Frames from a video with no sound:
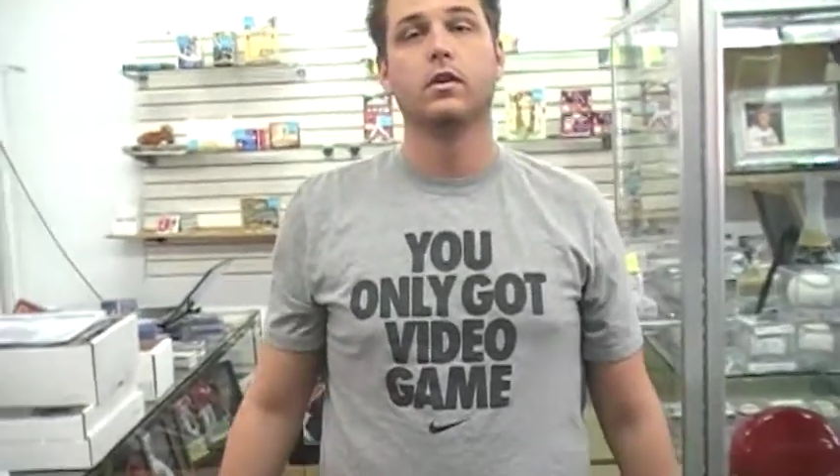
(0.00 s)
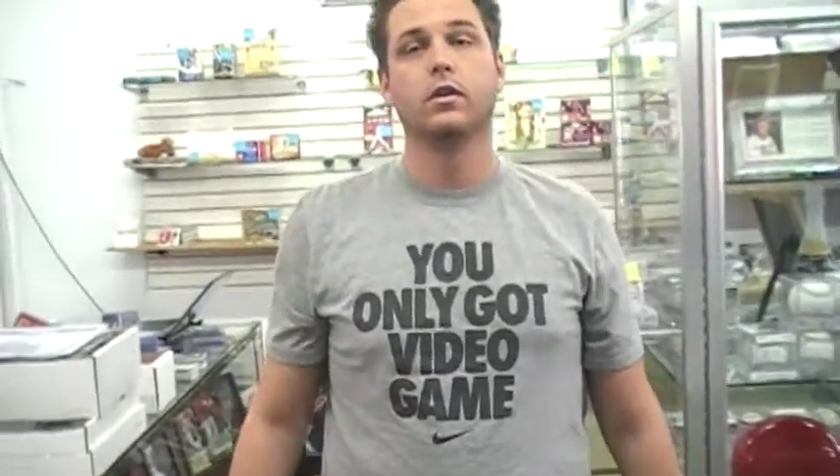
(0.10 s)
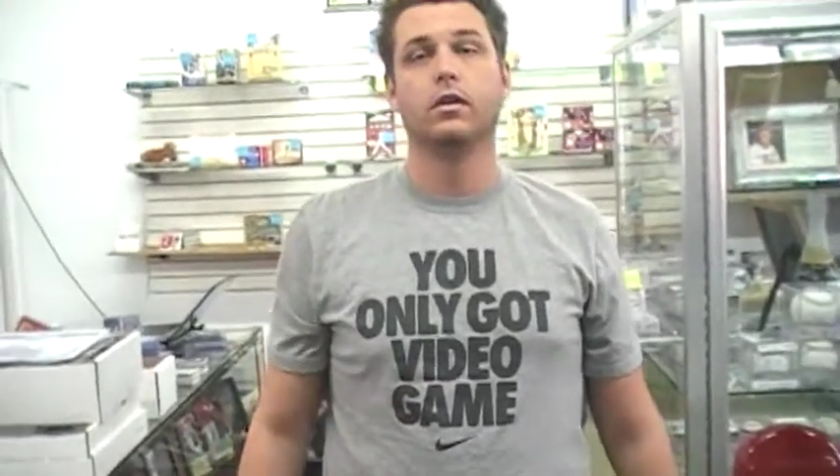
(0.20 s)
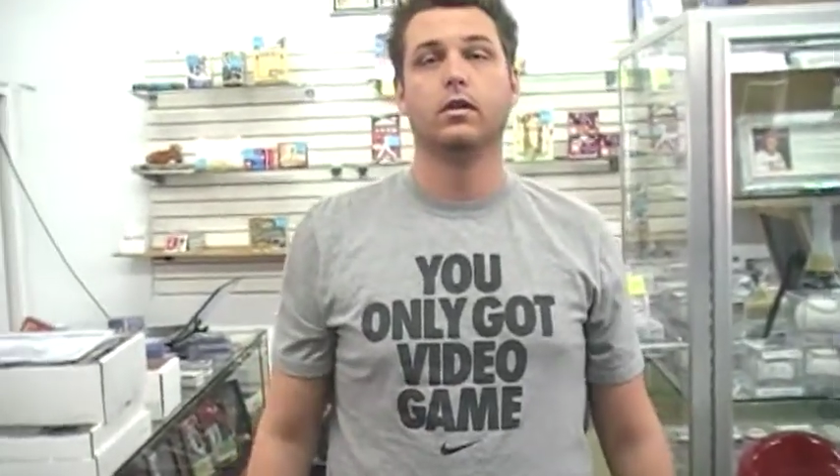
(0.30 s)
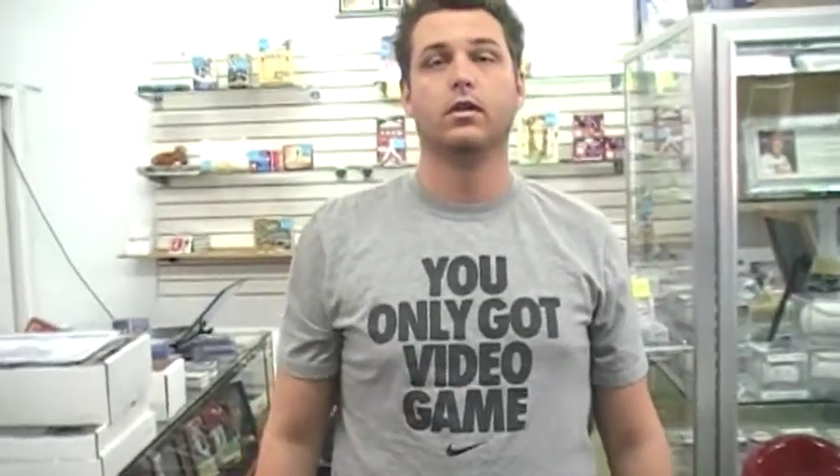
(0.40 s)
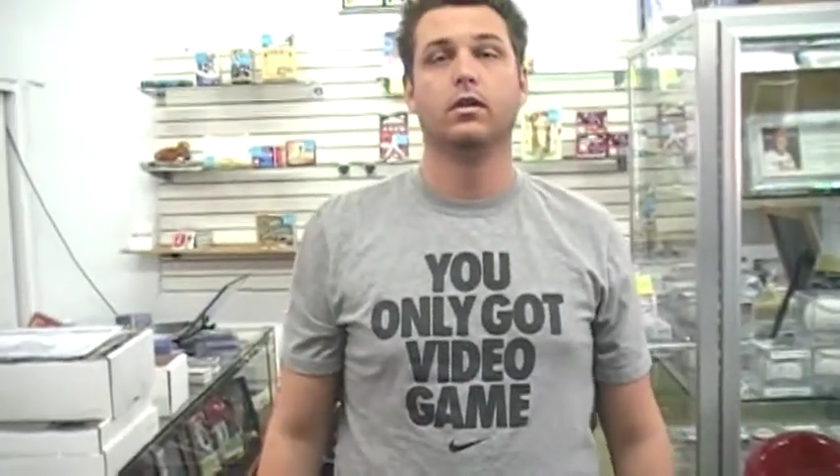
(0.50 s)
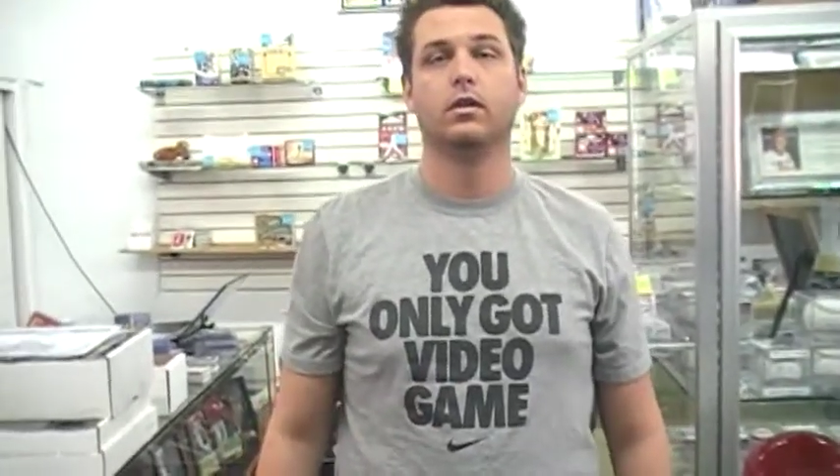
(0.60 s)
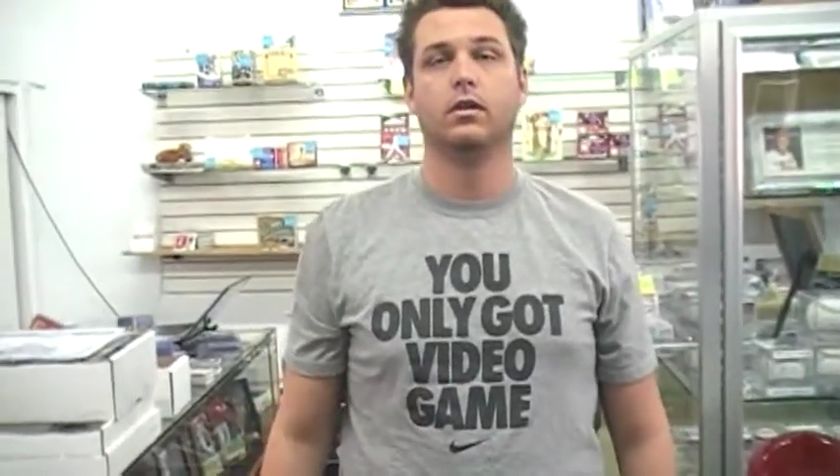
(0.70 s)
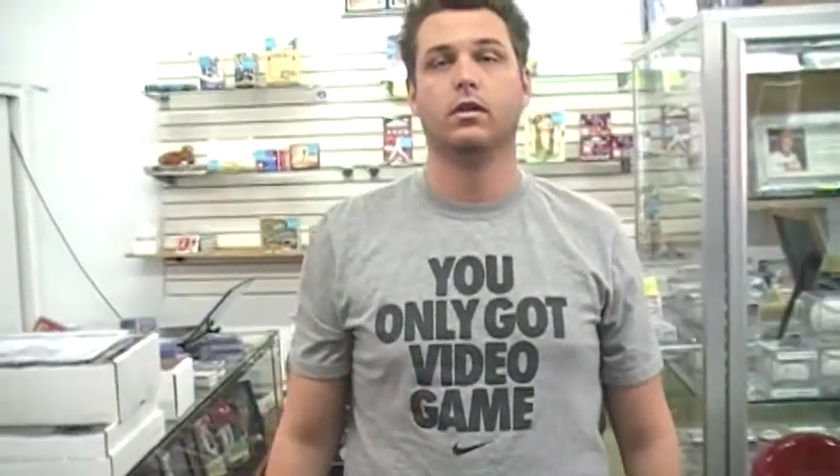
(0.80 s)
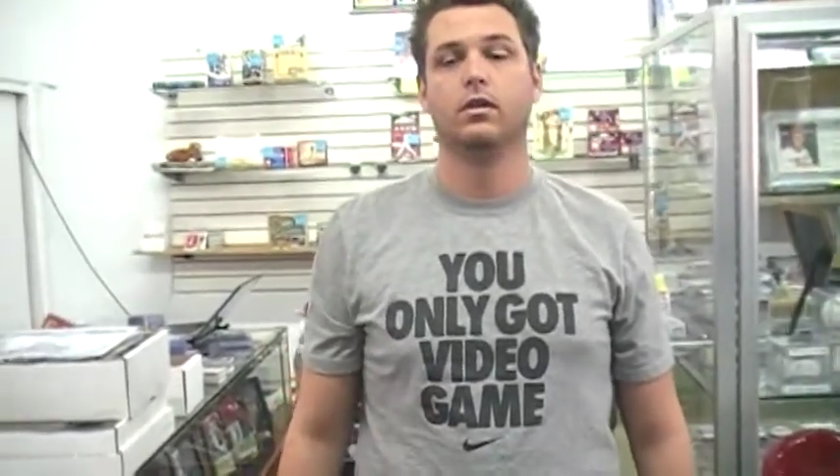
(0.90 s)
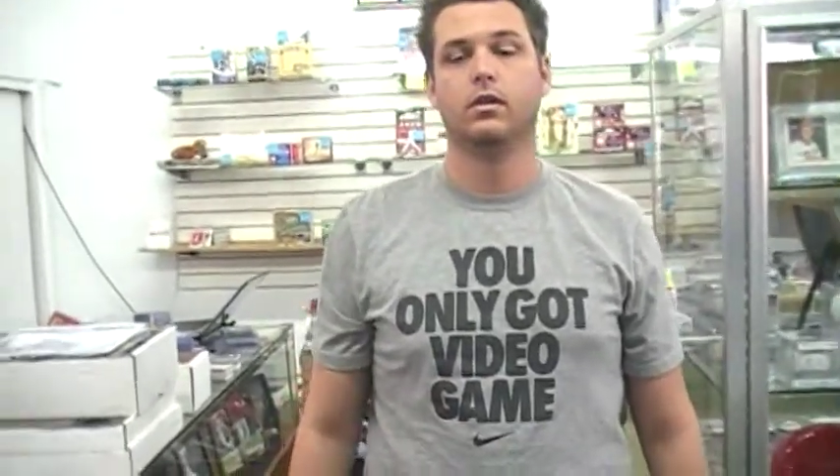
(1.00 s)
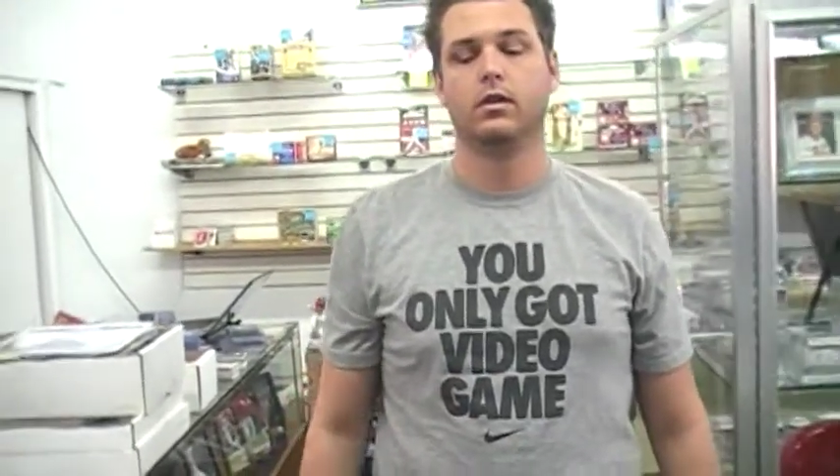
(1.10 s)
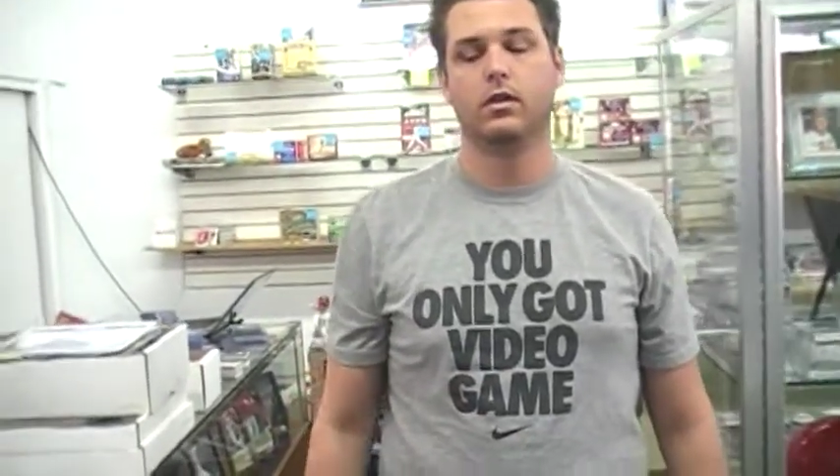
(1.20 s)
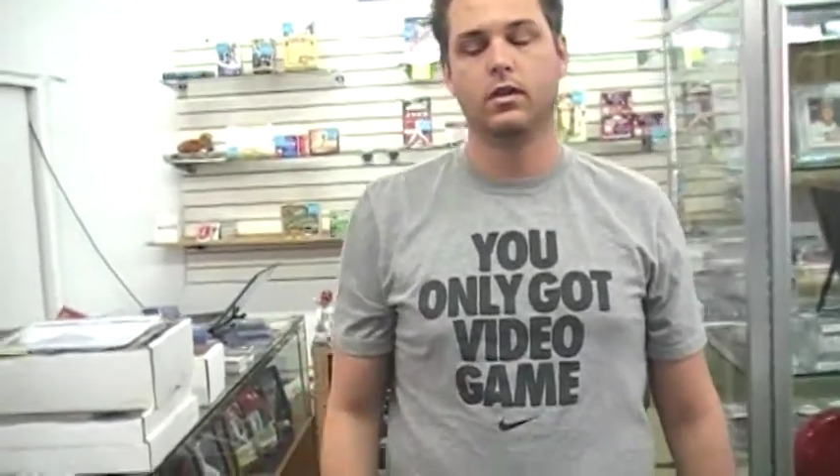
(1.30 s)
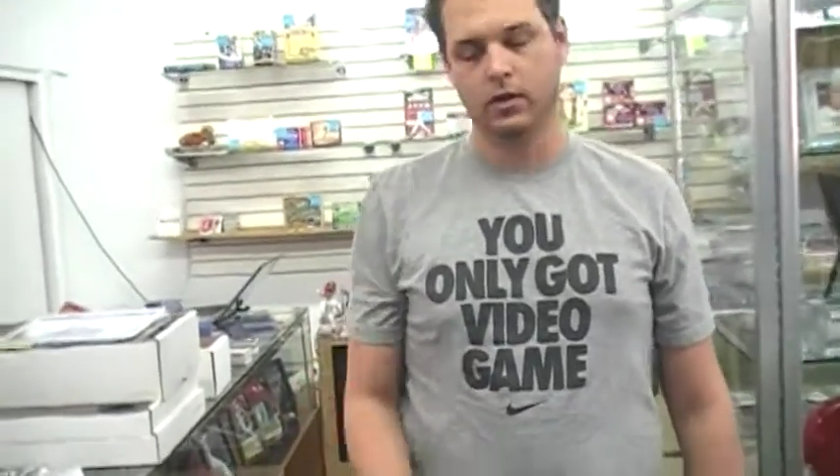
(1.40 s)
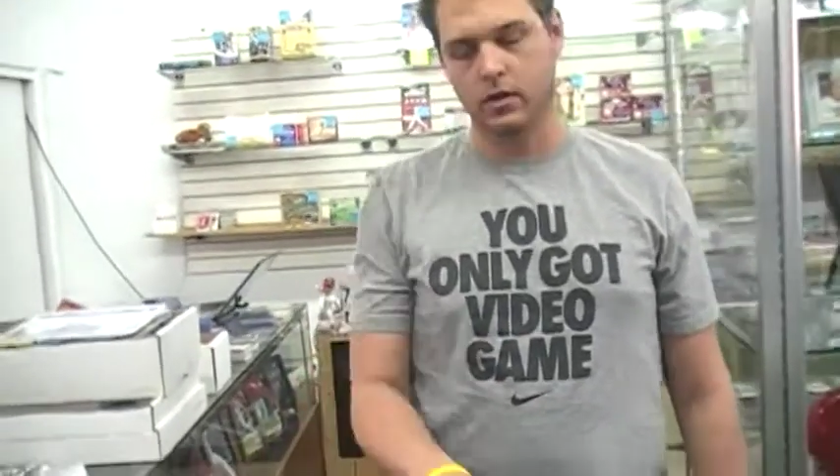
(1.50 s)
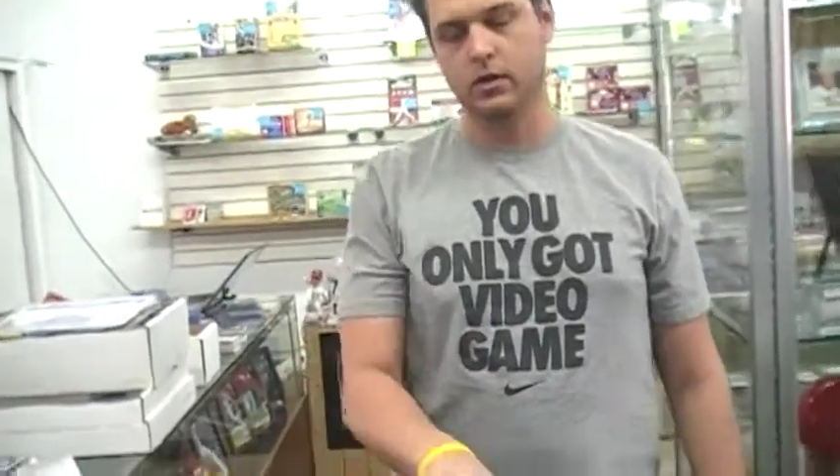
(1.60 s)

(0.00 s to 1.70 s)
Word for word: Can can I go now? It's